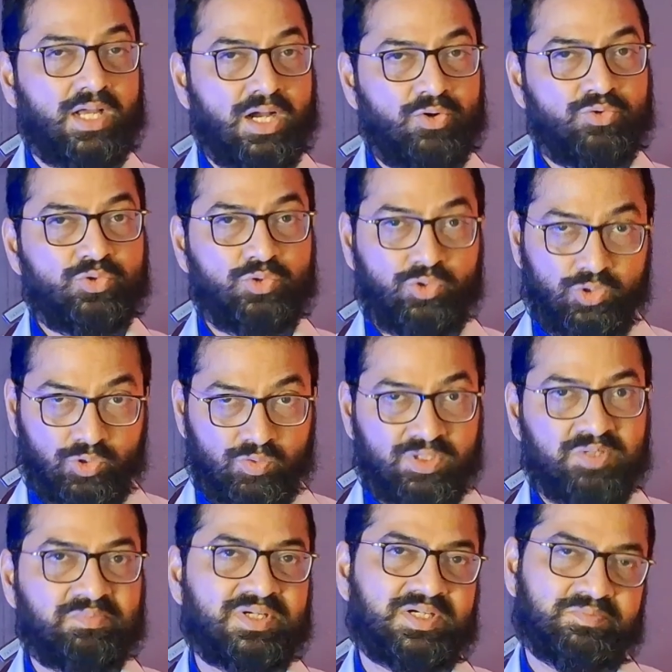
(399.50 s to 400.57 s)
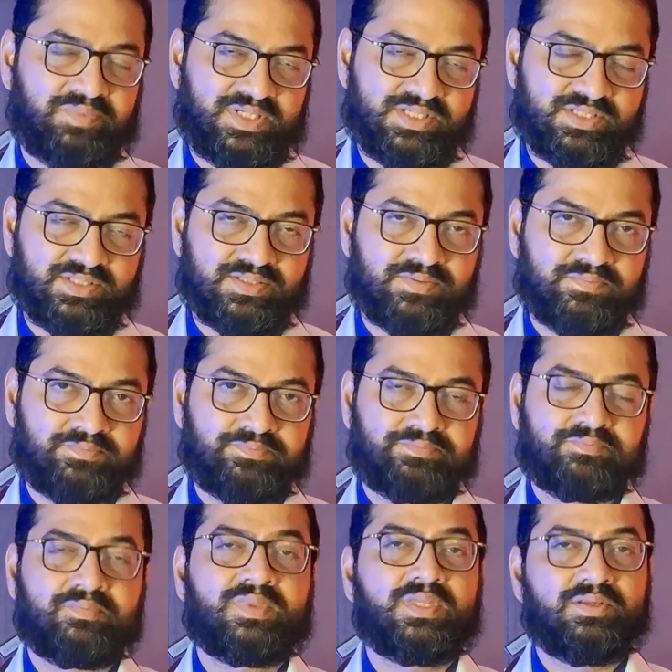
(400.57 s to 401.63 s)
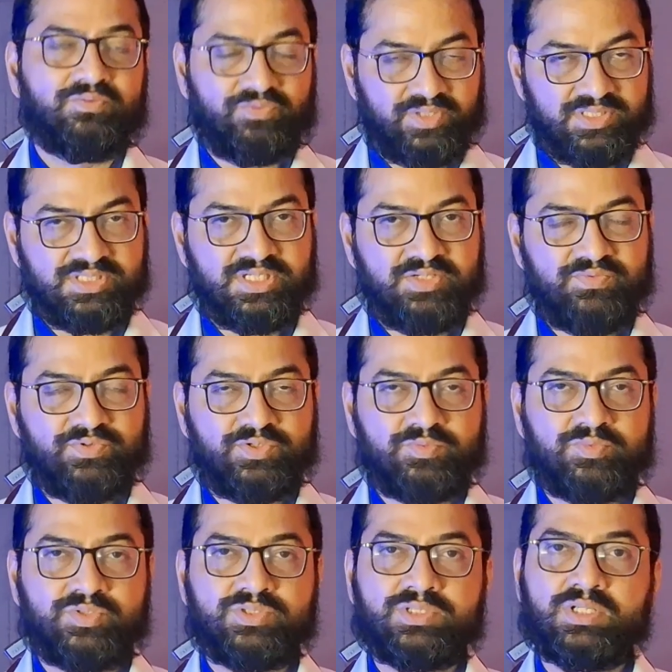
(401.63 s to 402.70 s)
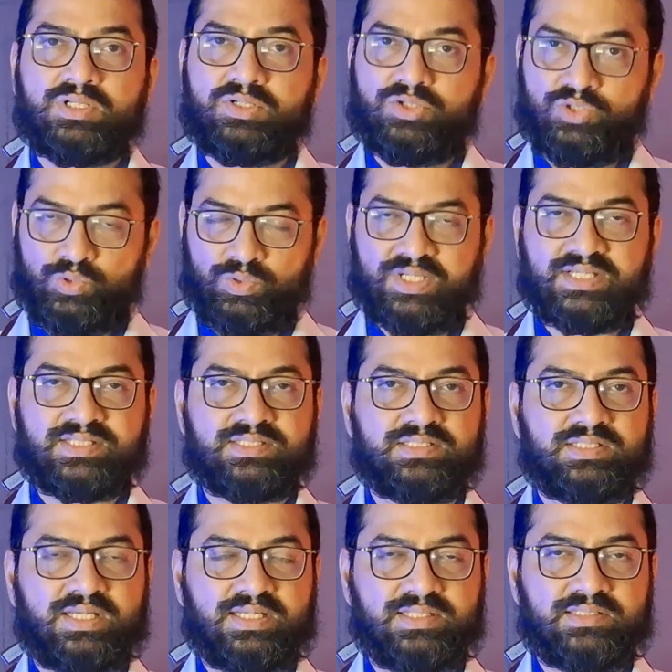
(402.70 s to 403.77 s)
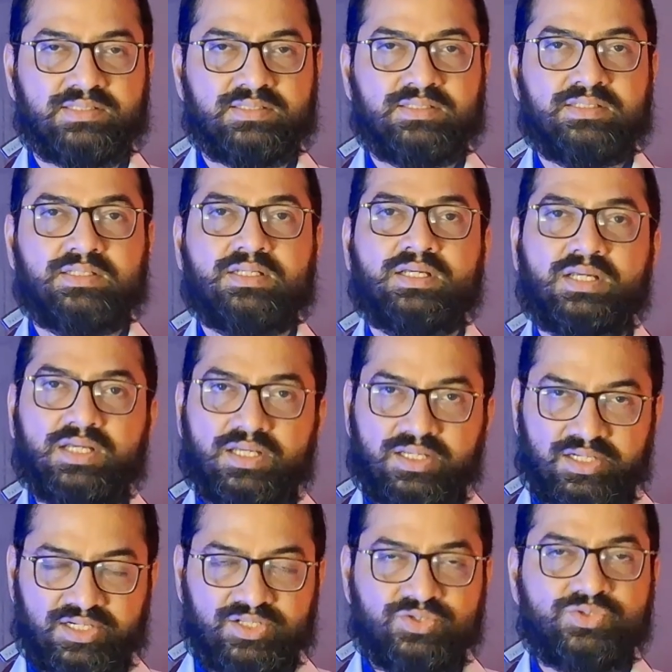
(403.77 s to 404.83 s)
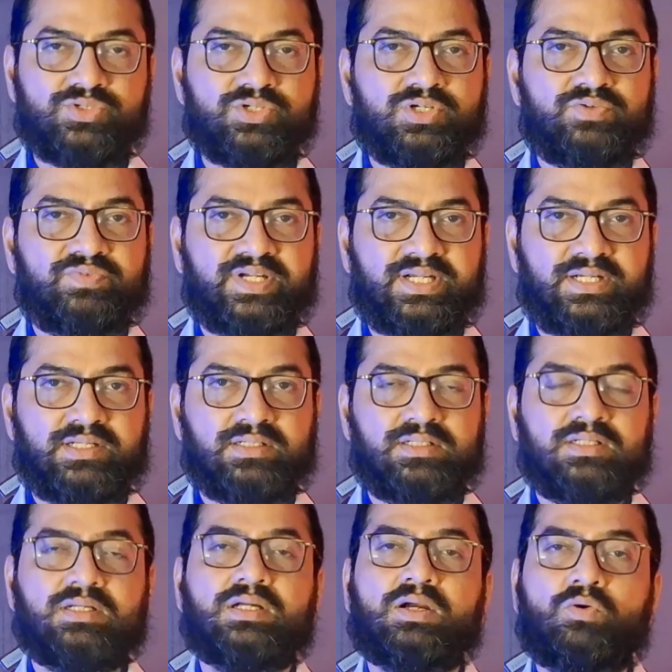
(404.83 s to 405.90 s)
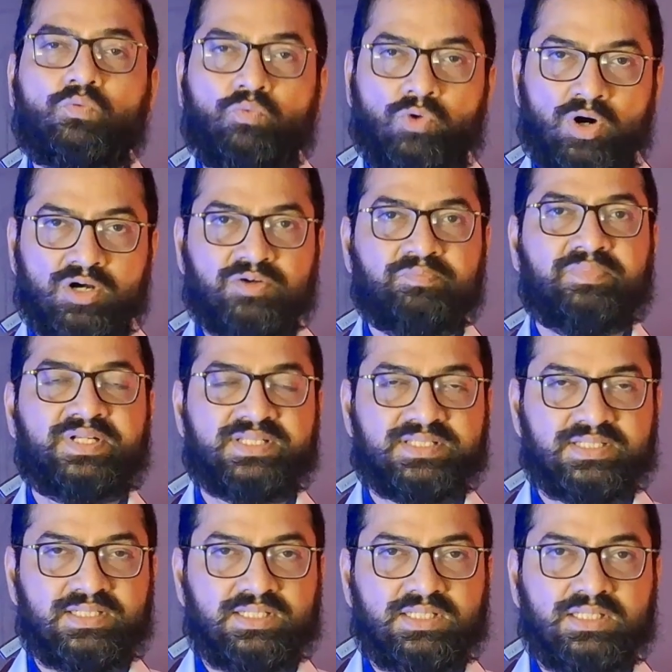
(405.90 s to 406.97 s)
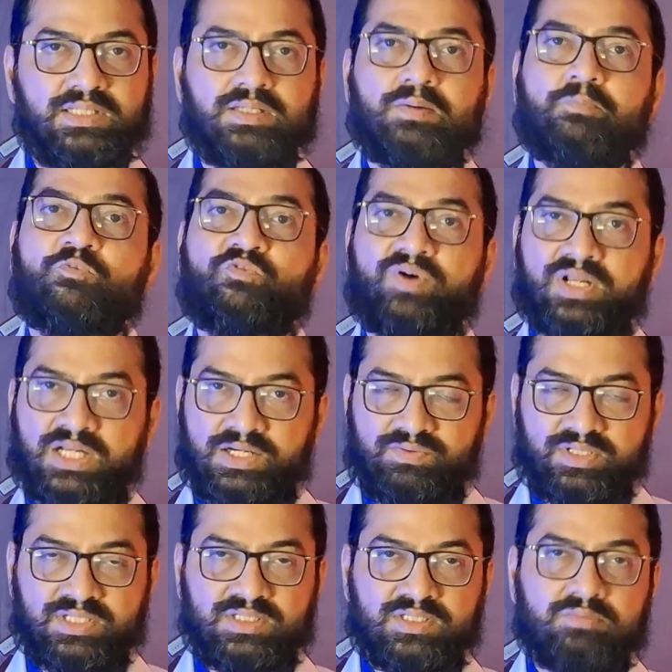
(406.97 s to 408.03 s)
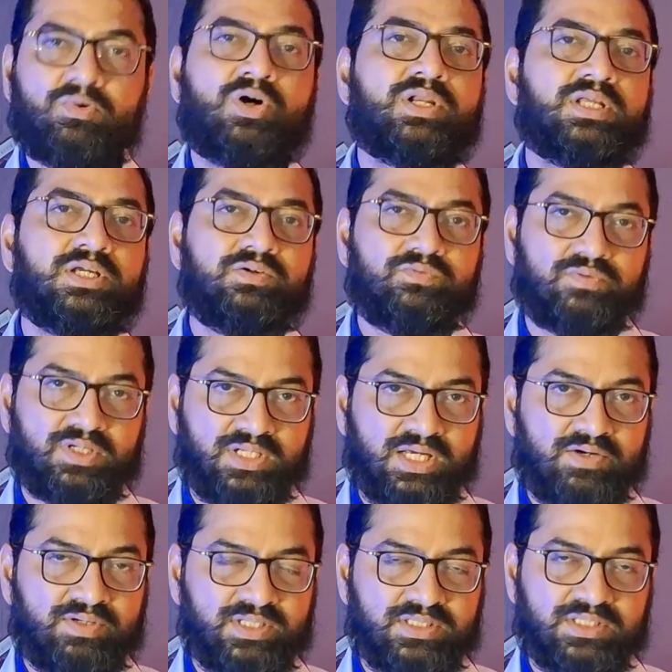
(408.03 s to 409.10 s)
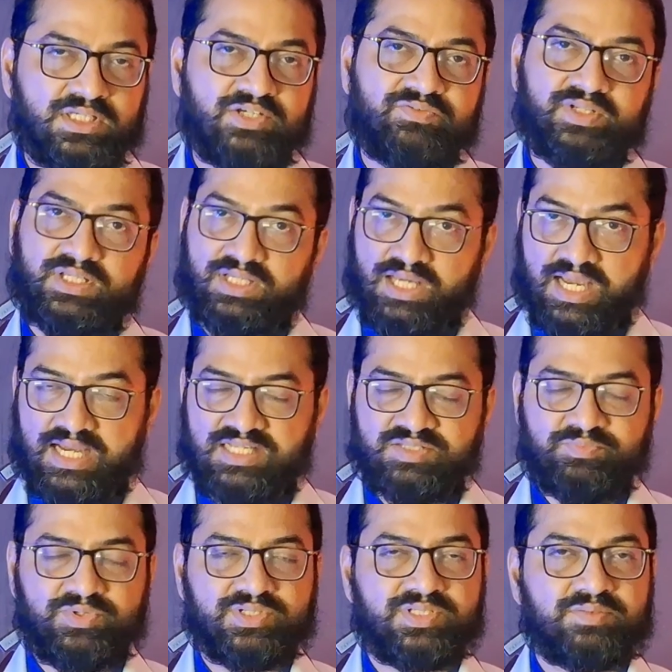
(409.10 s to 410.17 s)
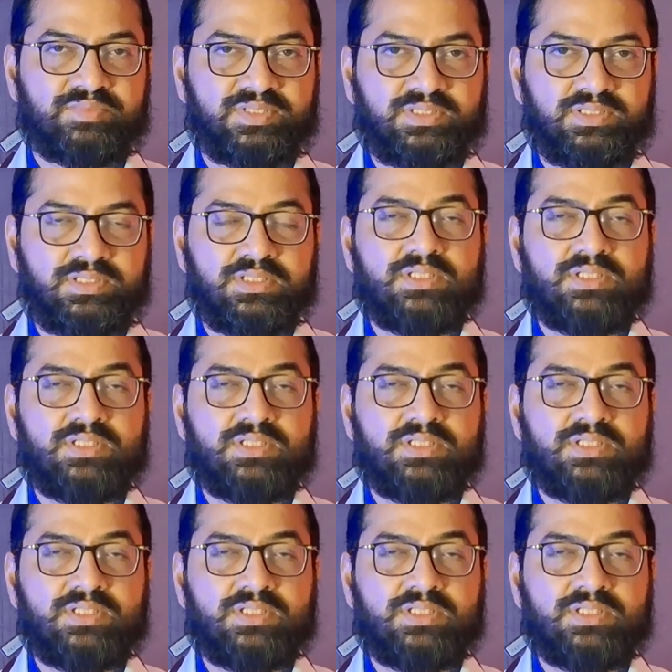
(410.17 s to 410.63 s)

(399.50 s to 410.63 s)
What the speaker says: How to lower blood pressure? First and foremost, do exercise. Reduce your weight, walk briskly, 1 hour in the morning, 1 hour in the evening as possible.